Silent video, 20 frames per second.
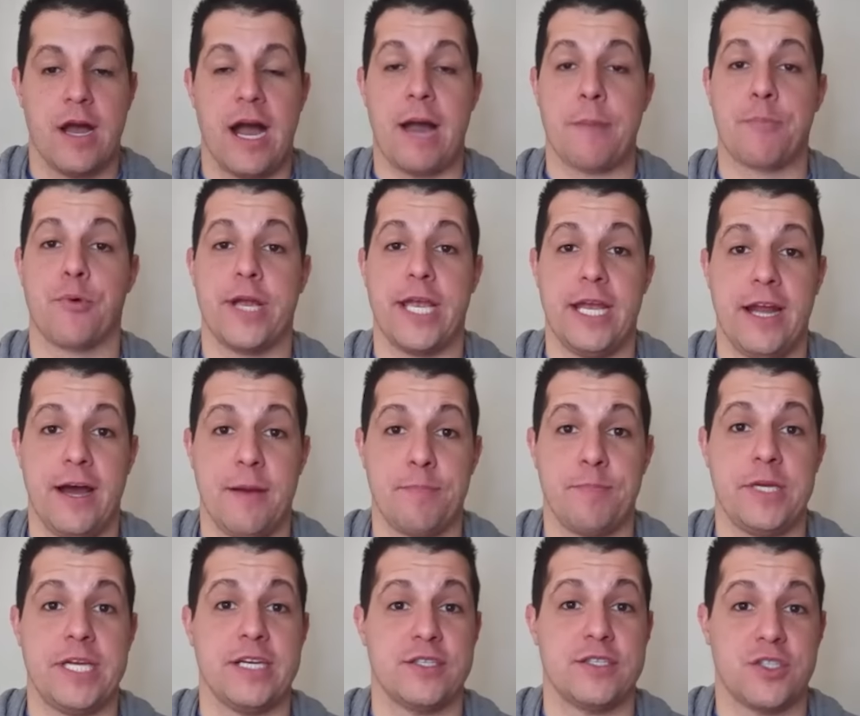I bring it up
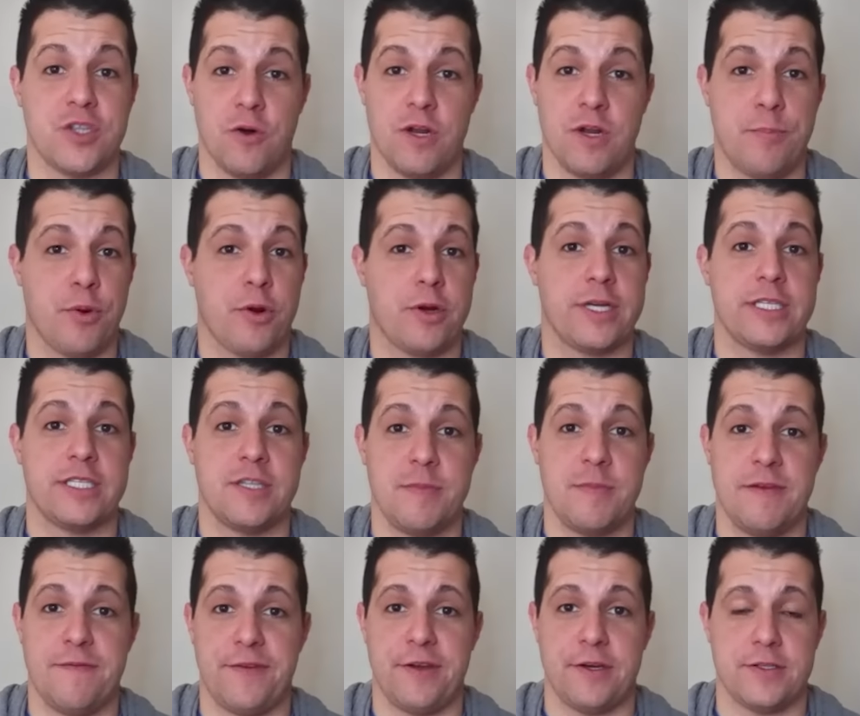because Tony Perkins, to
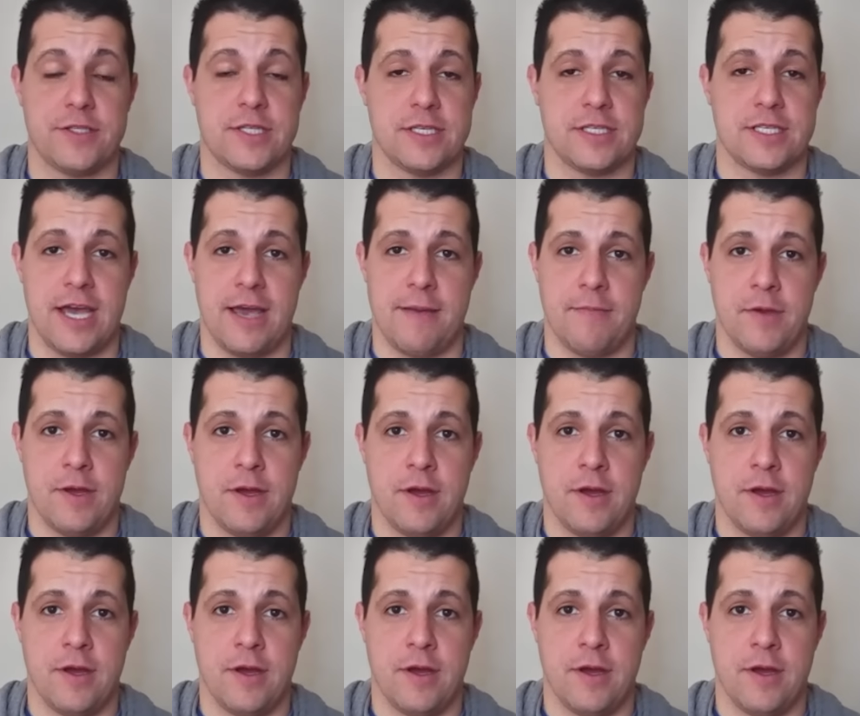me, feels the same.